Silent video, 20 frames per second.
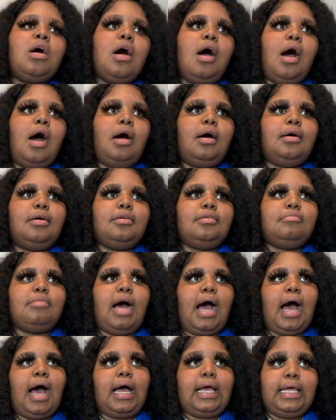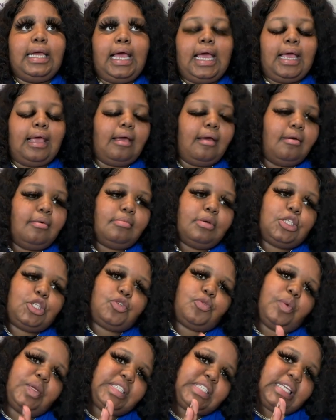Um, I am
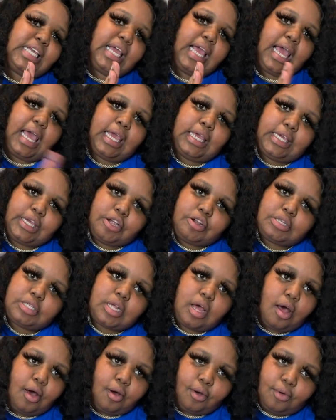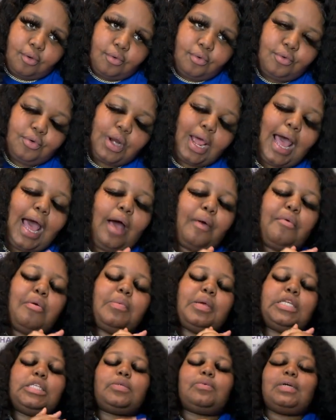28 years old. I will
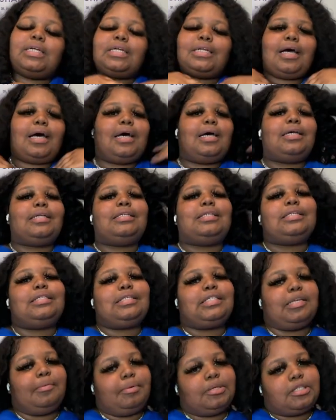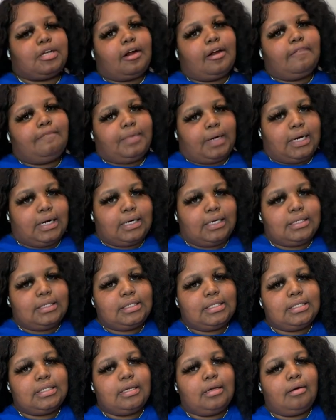be 29 December
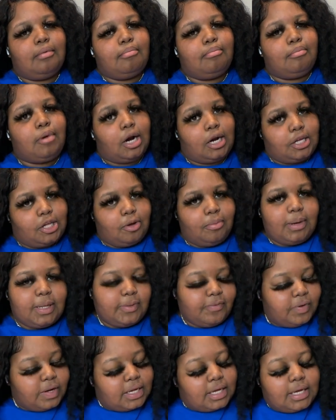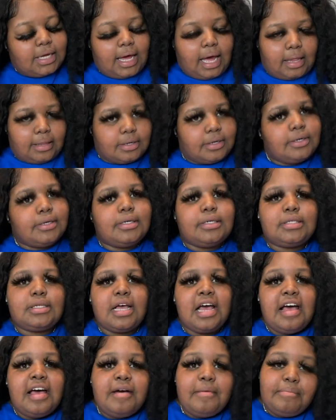31st. Mark your motherfucking calendars
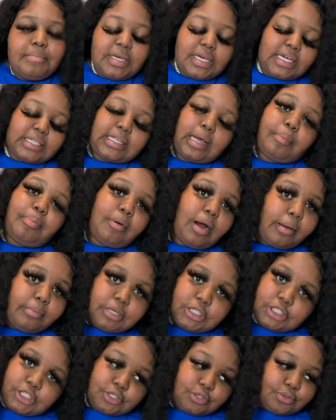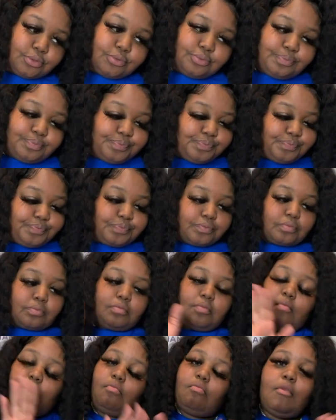because I promise you,
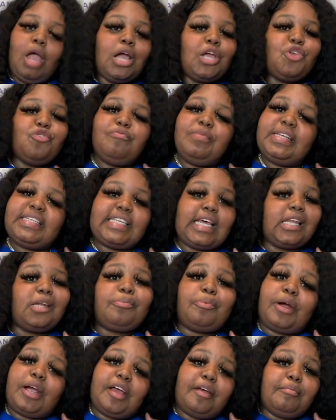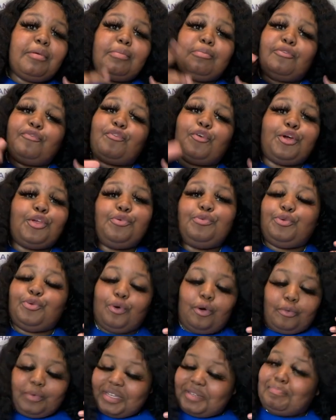you've been celebrating me before you
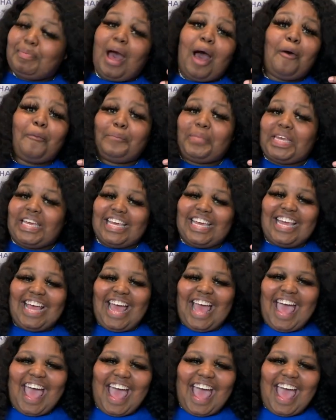knew it was about me.